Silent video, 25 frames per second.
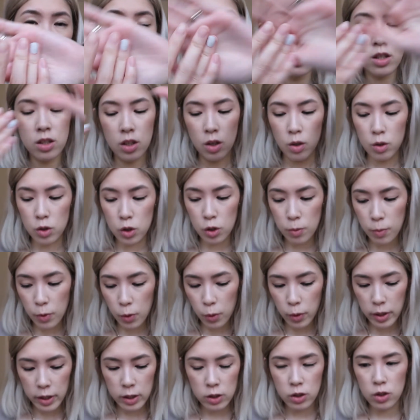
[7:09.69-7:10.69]
So super
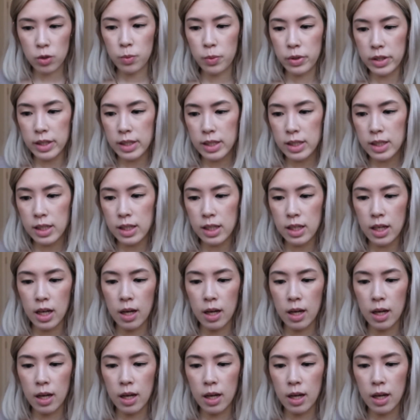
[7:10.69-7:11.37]
quick, super easy.